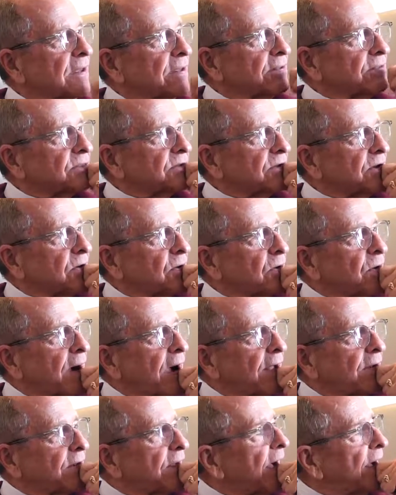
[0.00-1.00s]
so
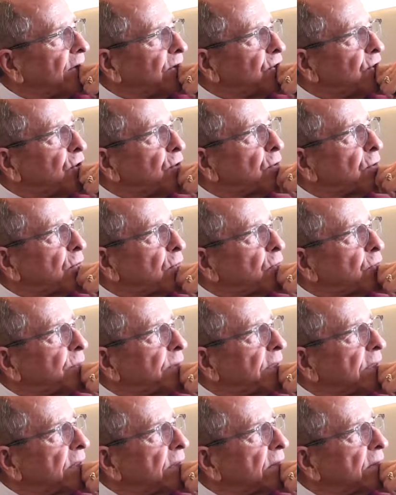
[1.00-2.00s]
I, I knew it would
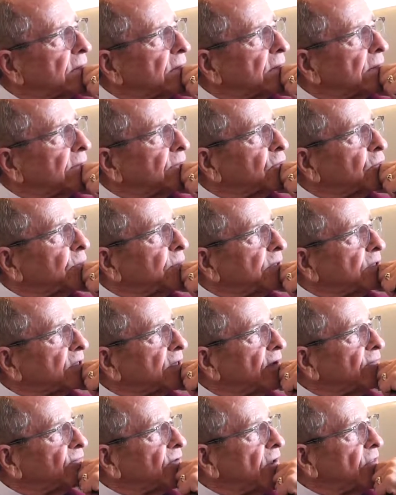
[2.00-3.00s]
be it would be
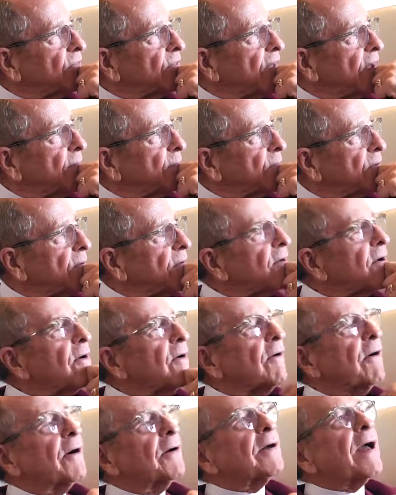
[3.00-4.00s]
tough on them,
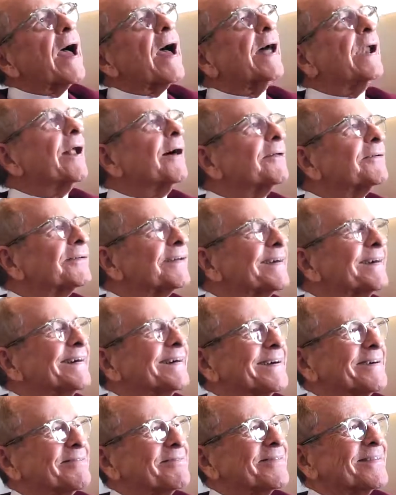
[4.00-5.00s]
uh, and I,
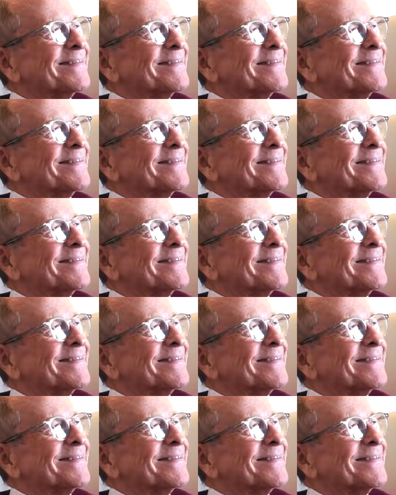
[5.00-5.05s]
uh,